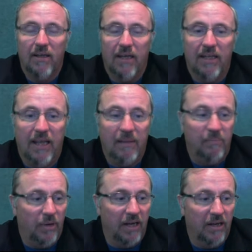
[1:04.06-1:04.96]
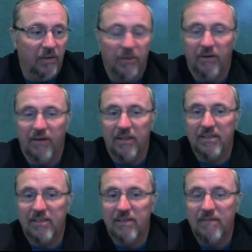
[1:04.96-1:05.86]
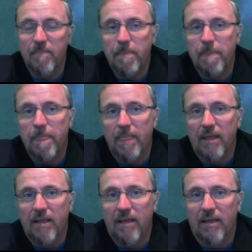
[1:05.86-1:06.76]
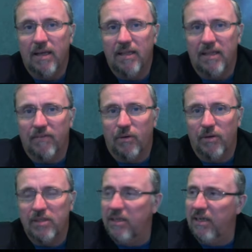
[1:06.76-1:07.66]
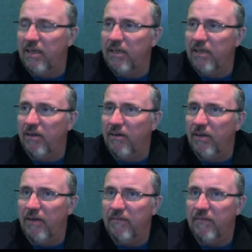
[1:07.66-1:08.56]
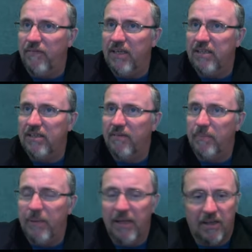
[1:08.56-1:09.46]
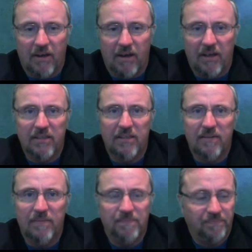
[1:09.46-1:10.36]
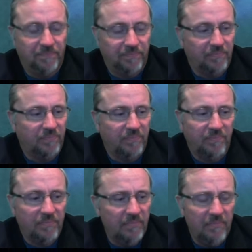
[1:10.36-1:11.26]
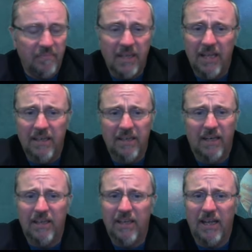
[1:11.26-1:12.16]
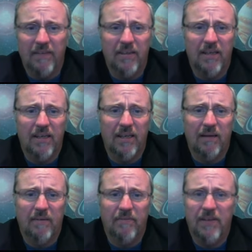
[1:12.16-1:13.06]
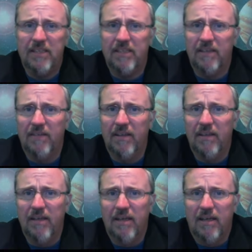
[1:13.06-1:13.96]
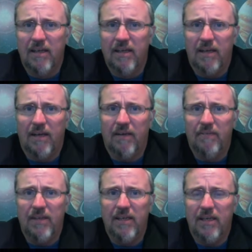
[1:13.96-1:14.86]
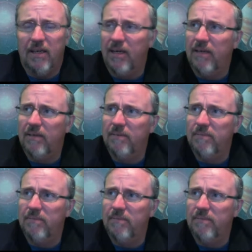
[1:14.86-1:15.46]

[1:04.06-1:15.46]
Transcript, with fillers: And they ate bread in the wilderness. And then, of course, uh, you know, you have the Feast of the Pentecost, and uh, you have the uh, Feast of the of the uh,